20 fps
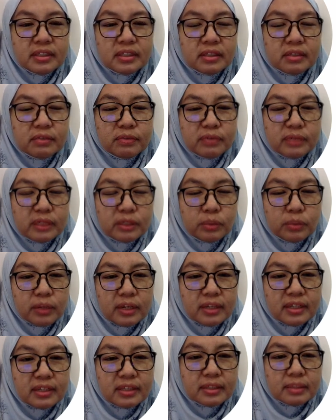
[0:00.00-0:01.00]
The first
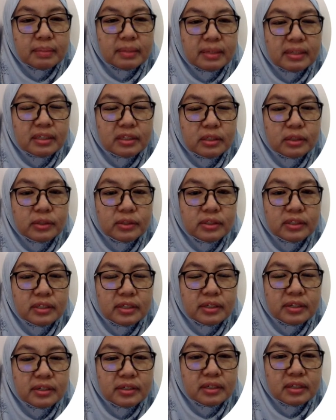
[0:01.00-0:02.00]
one is Maslow's
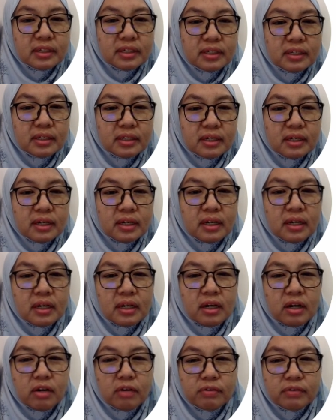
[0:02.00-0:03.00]
hierarchy
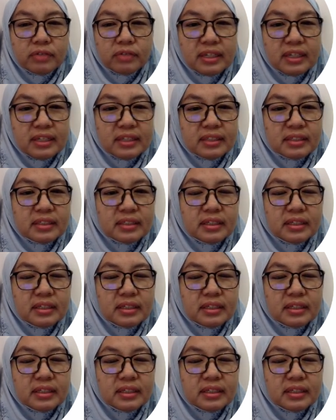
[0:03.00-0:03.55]
of need,